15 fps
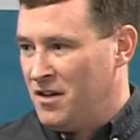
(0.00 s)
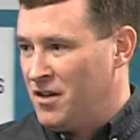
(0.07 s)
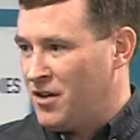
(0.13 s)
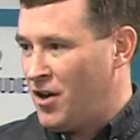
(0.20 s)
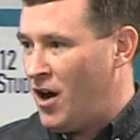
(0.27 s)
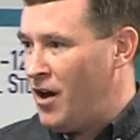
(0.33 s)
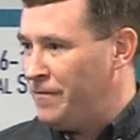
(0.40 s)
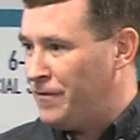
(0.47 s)

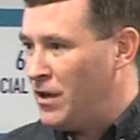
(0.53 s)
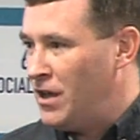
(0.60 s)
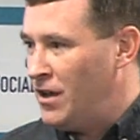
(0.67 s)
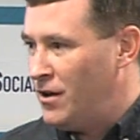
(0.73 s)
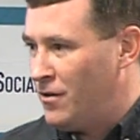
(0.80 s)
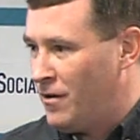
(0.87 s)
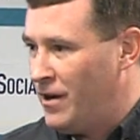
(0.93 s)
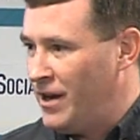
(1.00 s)

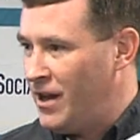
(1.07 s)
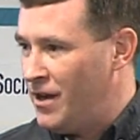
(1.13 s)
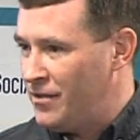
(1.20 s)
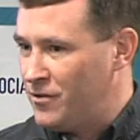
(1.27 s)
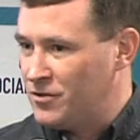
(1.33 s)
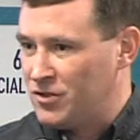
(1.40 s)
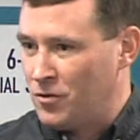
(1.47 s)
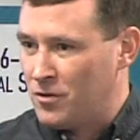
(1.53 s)
coffee or any
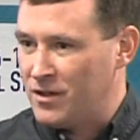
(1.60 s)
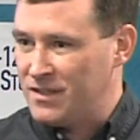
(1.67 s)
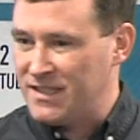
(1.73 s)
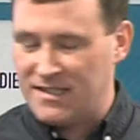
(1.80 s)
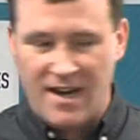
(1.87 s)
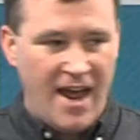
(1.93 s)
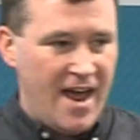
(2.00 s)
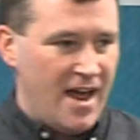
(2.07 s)
other sort of
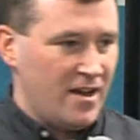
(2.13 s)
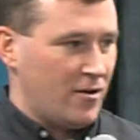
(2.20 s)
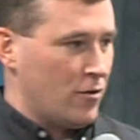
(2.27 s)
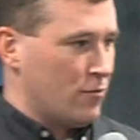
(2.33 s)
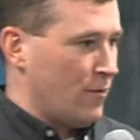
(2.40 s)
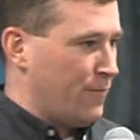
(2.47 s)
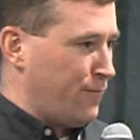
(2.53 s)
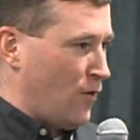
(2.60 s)
snack or
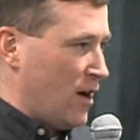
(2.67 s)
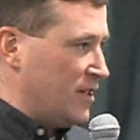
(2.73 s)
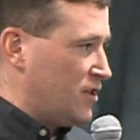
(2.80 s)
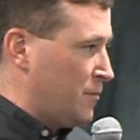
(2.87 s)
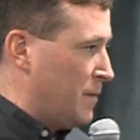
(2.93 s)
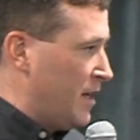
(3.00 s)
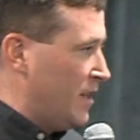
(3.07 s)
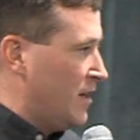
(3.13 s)

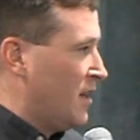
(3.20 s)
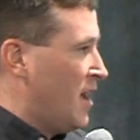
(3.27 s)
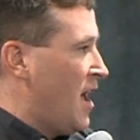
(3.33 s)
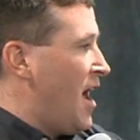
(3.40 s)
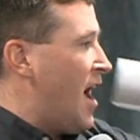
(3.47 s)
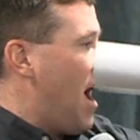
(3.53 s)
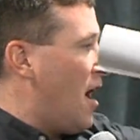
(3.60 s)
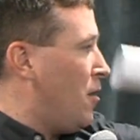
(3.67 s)
refreshment,
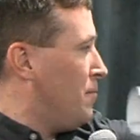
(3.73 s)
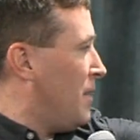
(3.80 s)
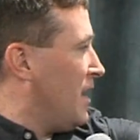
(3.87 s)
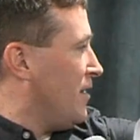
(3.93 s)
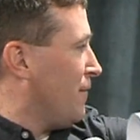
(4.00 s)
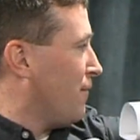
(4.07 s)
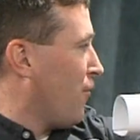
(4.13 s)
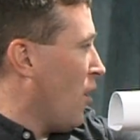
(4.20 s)
out by
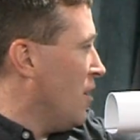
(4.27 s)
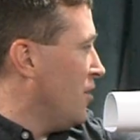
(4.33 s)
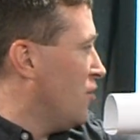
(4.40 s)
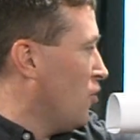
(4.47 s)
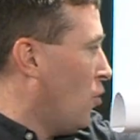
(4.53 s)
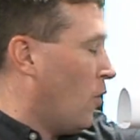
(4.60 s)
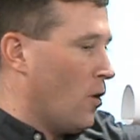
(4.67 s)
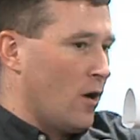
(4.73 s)
the front
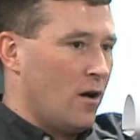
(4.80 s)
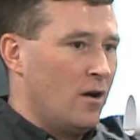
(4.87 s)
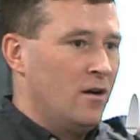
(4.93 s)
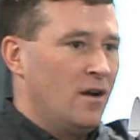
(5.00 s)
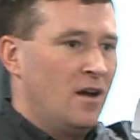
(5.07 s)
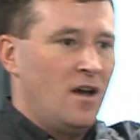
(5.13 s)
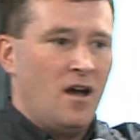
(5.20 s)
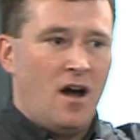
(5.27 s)
door,
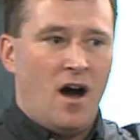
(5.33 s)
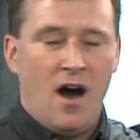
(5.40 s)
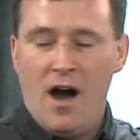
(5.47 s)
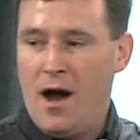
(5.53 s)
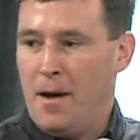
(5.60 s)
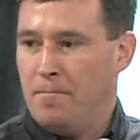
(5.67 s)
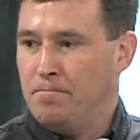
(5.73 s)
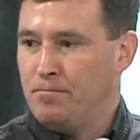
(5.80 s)

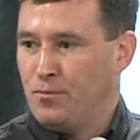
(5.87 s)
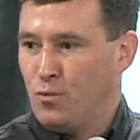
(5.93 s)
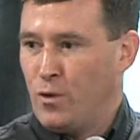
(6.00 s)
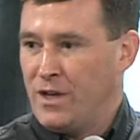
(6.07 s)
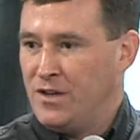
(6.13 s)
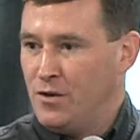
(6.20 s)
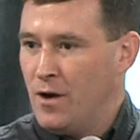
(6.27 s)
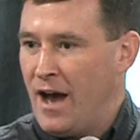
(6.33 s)
we
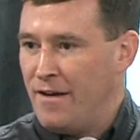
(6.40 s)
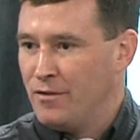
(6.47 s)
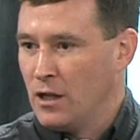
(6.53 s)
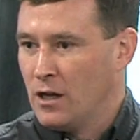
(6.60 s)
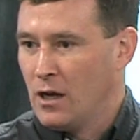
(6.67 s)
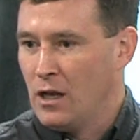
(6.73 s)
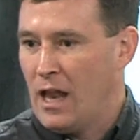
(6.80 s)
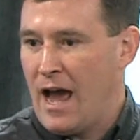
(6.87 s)
do have a
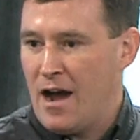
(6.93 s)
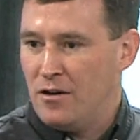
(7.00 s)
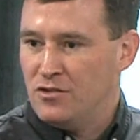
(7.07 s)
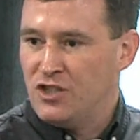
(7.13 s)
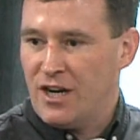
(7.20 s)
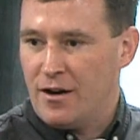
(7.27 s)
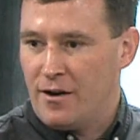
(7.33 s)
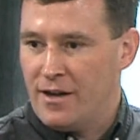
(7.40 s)
little
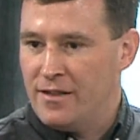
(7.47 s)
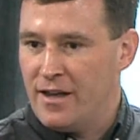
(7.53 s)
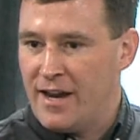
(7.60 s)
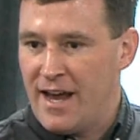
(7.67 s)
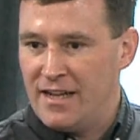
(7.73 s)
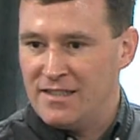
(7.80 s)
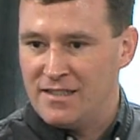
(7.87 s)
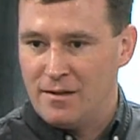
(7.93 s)
lounge area that
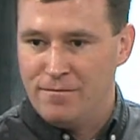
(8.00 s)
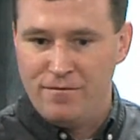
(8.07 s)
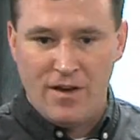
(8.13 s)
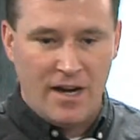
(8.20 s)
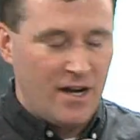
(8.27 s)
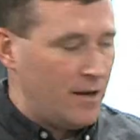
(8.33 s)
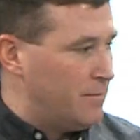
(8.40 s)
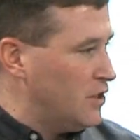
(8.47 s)
has some
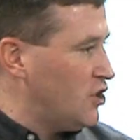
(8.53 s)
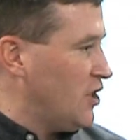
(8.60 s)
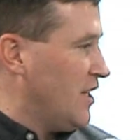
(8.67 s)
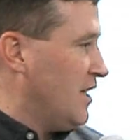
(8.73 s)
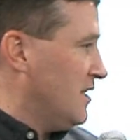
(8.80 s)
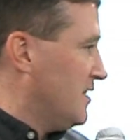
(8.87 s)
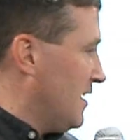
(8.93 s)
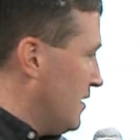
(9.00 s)
vending
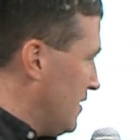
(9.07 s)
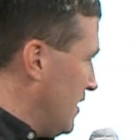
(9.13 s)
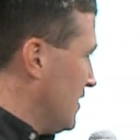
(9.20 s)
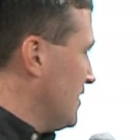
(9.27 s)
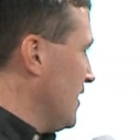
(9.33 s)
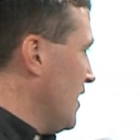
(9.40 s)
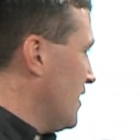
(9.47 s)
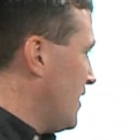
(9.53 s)
machines and
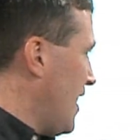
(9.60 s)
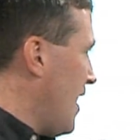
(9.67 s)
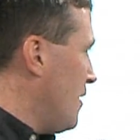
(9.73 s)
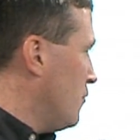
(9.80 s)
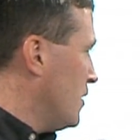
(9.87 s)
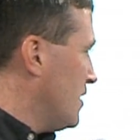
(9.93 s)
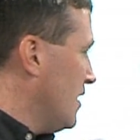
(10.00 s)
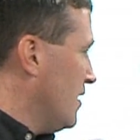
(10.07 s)
things like that
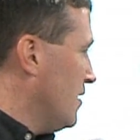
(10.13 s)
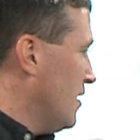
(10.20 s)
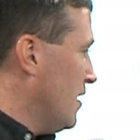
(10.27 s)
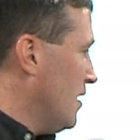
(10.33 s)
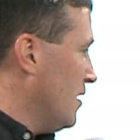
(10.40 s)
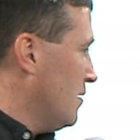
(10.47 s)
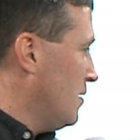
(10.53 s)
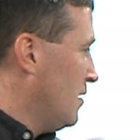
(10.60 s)
within
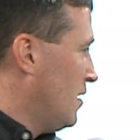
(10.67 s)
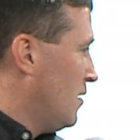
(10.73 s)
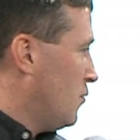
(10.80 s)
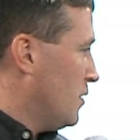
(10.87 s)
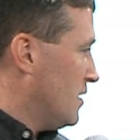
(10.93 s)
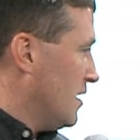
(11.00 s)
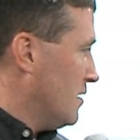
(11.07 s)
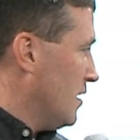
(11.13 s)
the
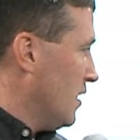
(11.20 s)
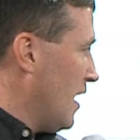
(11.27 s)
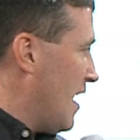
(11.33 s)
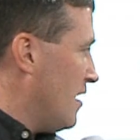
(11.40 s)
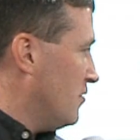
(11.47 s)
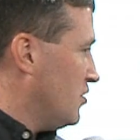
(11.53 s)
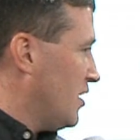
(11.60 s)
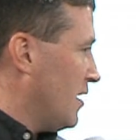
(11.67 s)

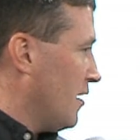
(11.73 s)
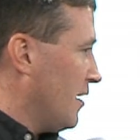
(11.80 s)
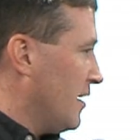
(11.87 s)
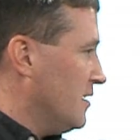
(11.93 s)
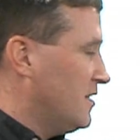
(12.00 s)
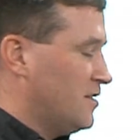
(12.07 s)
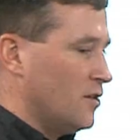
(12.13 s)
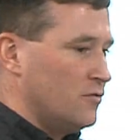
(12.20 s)
lounge
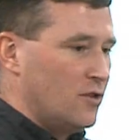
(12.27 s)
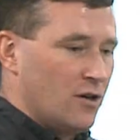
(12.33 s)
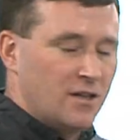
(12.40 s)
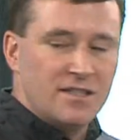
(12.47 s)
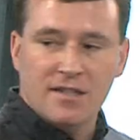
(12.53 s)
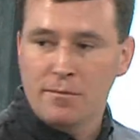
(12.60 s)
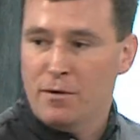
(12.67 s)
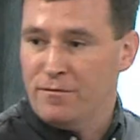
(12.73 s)
area. So during
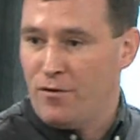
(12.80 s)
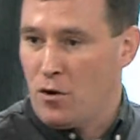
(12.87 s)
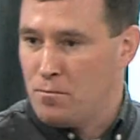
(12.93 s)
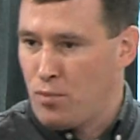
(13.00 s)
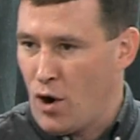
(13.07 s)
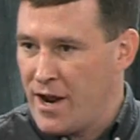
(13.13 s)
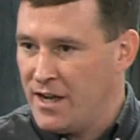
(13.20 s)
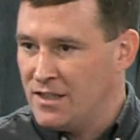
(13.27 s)
some of our
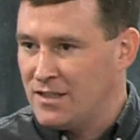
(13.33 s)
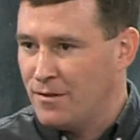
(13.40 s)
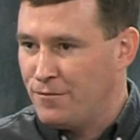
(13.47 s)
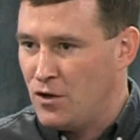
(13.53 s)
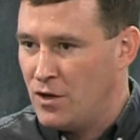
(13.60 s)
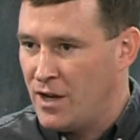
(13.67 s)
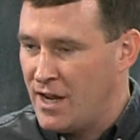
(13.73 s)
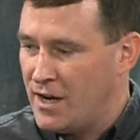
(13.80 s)
breaks, if
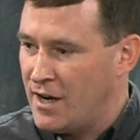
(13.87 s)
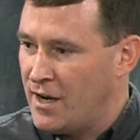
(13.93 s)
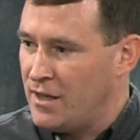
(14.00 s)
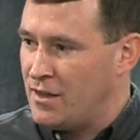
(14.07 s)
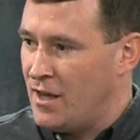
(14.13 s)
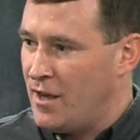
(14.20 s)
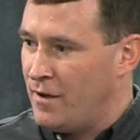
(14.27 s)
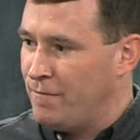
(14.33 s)
you need
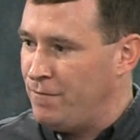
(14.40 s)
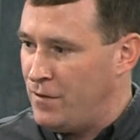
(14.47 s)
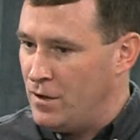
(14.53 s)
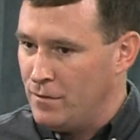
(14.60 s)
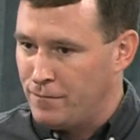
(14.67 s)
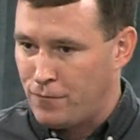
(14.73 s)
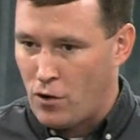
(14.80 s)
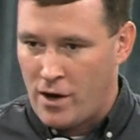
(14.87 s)
anything,
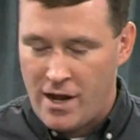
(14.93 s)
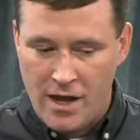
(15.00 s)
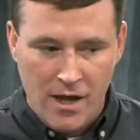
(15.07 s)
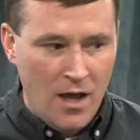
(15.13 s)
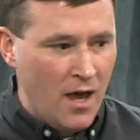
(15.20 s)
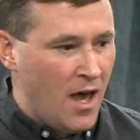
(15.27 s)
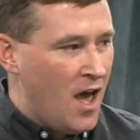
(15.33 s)
feel free.